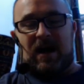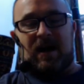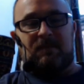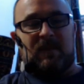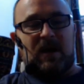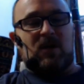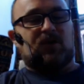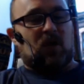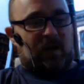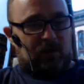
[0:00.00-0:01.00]
uh, um,
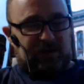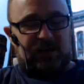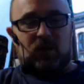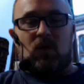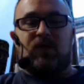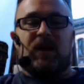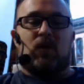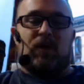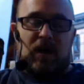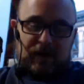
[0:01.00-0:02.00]
so there was this whole thing
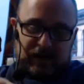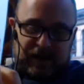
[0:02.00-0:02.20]
going on.